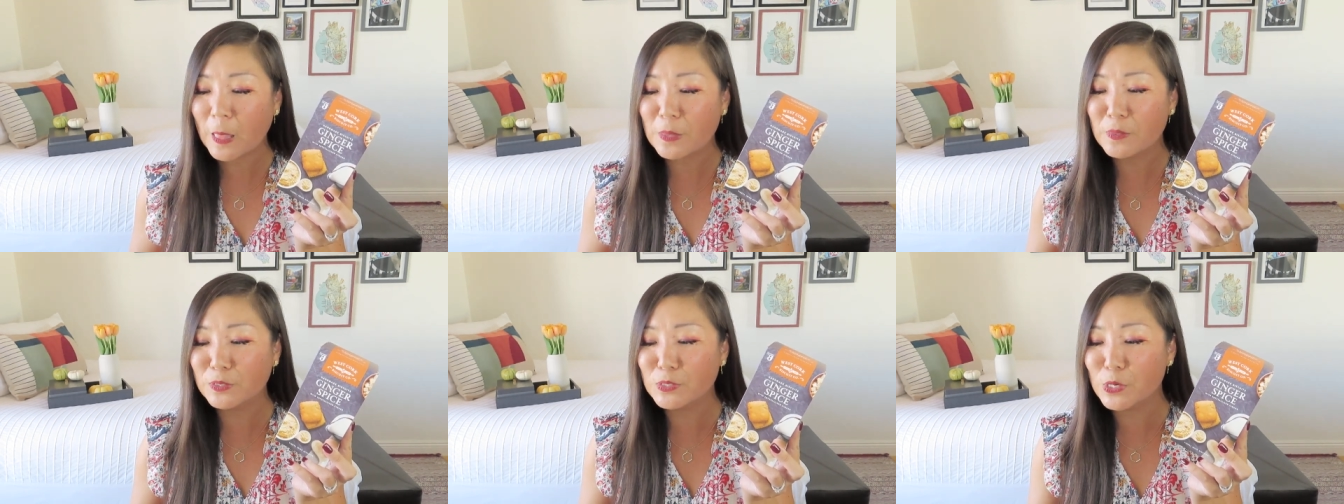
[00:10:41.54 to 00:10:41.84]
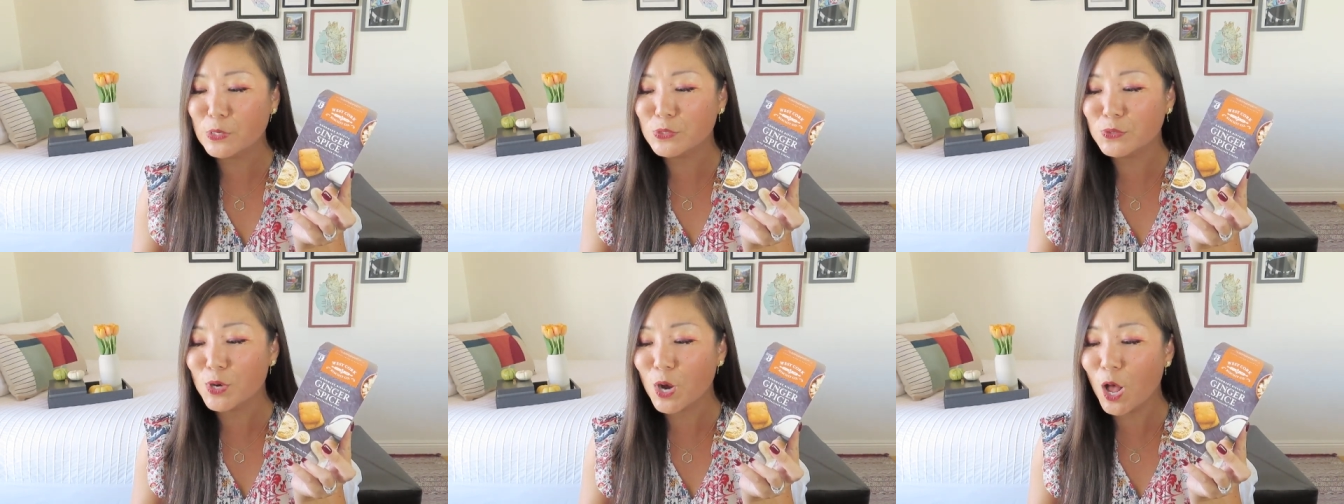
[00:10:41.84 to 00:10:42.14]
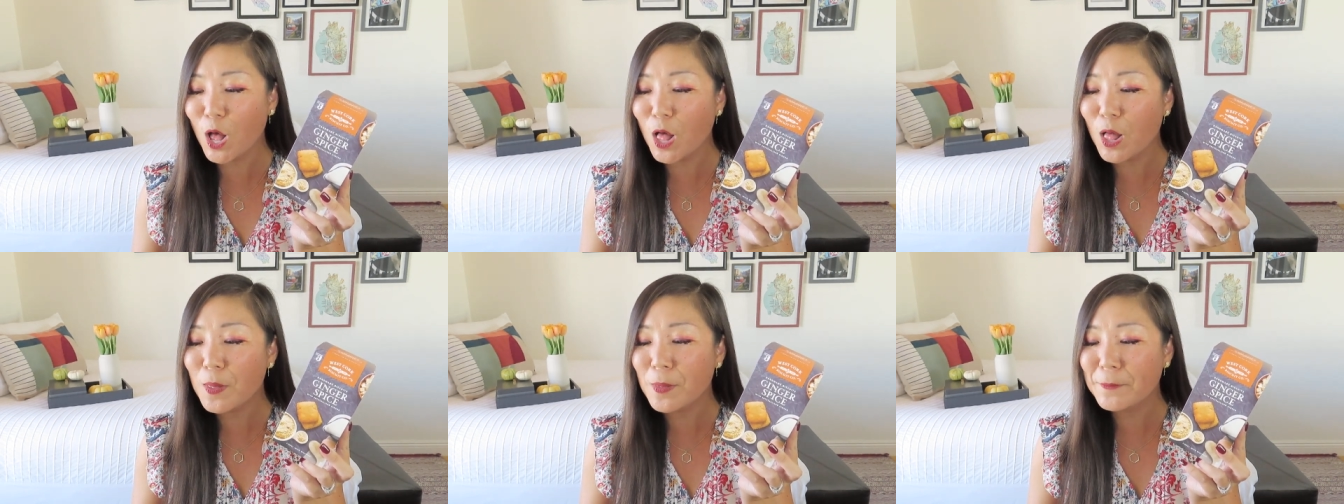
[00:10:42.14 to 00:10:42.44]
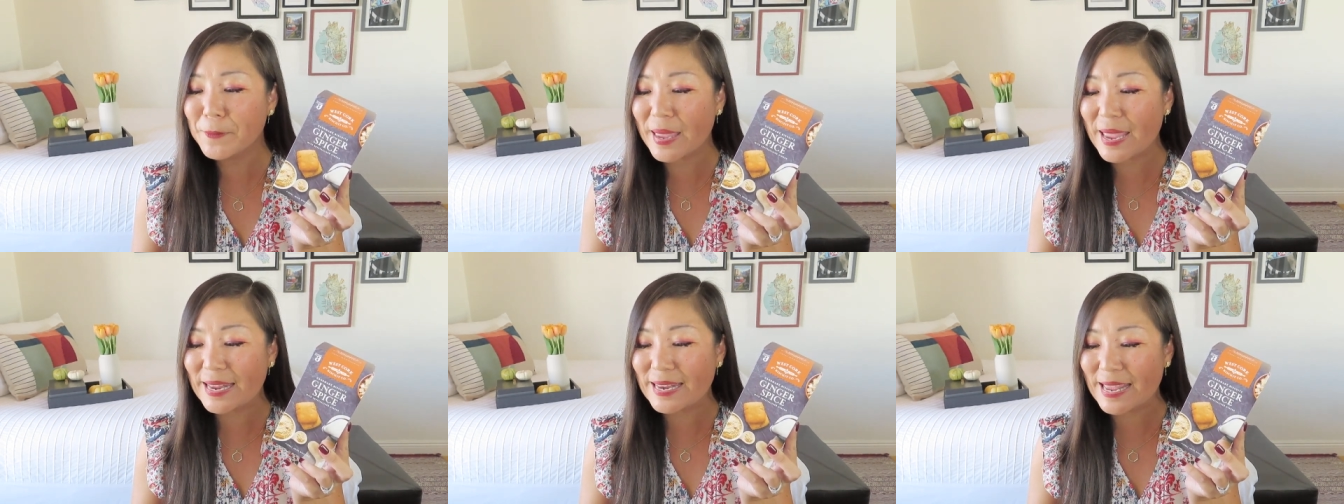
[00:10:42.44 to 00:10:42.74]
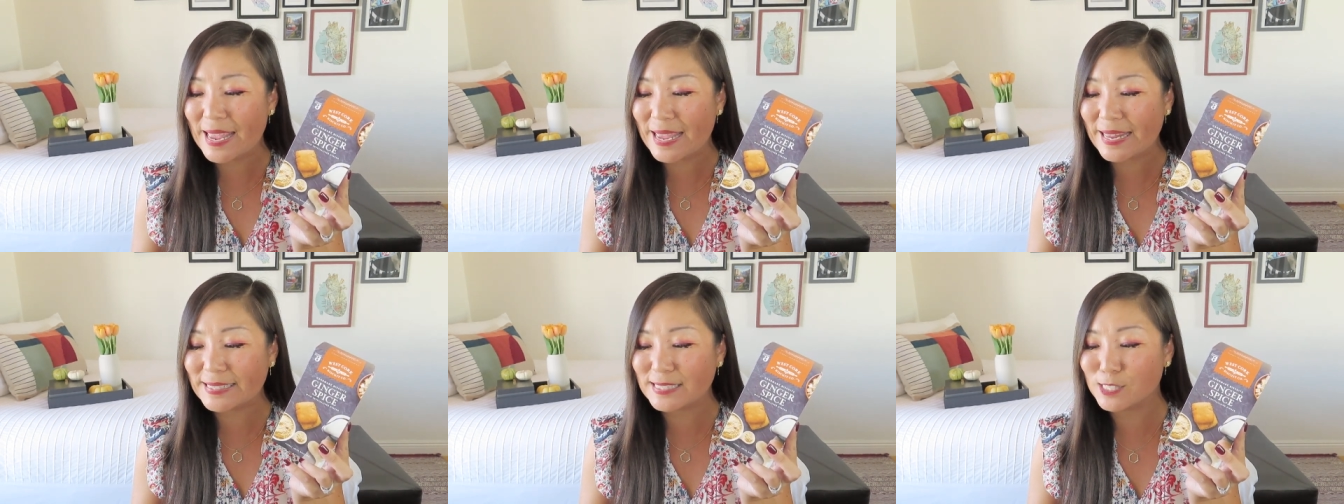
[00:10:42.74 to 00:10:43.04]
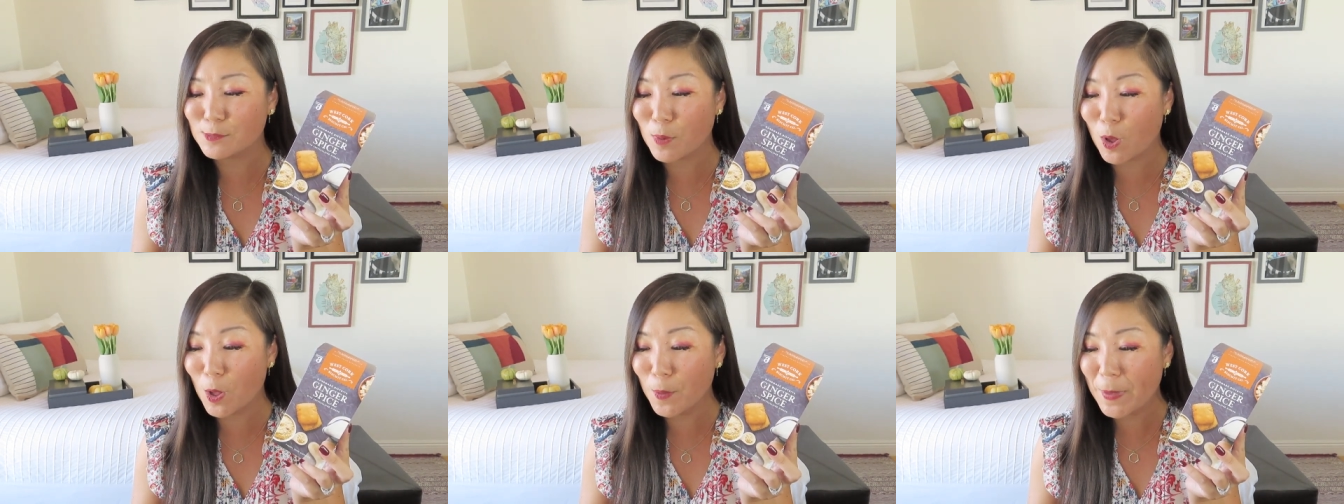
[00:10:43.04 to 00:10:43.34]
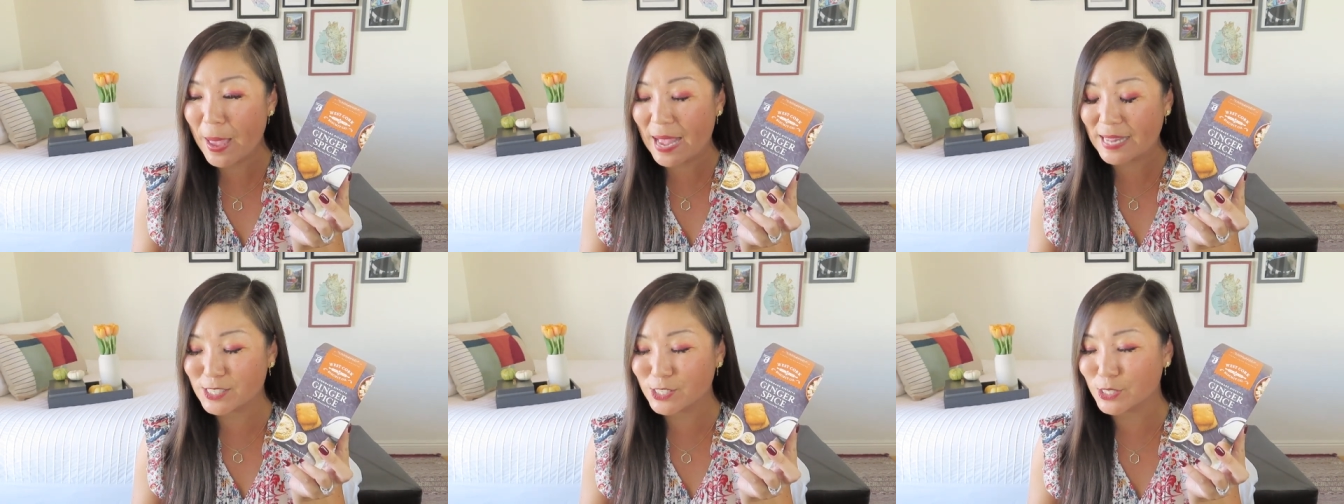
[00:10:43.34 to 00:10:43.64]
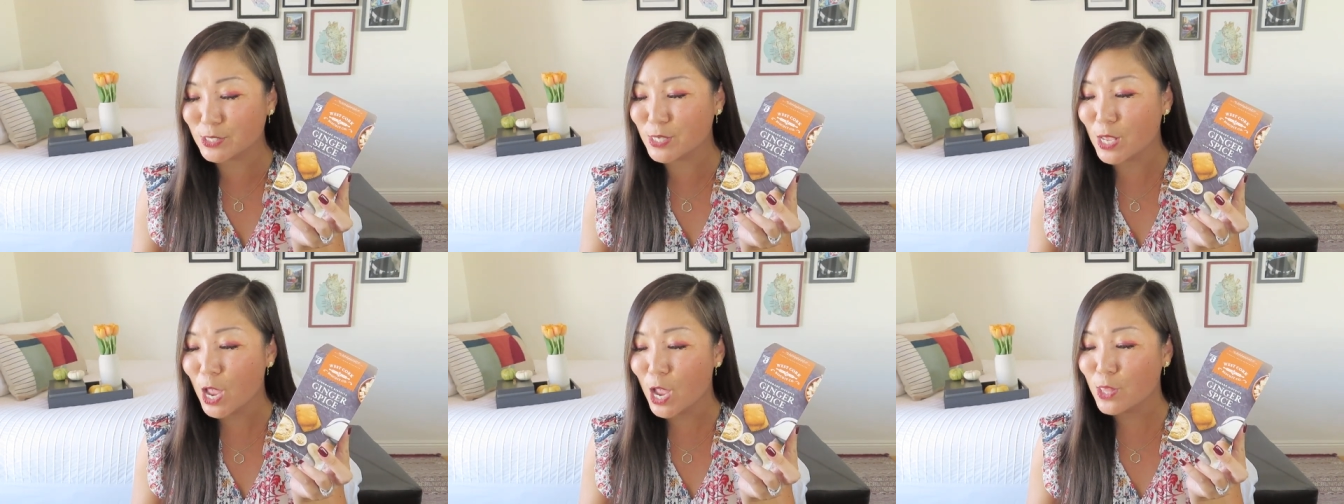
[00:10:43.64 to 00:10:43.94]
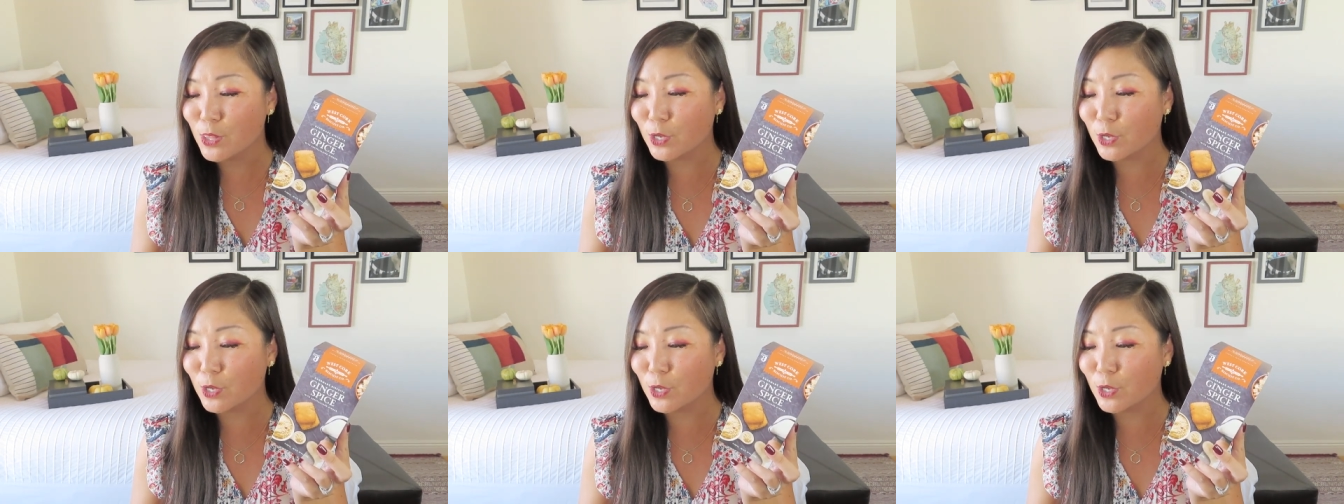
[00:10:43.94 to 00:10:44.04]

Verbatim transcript: The doughs are all made in small batches,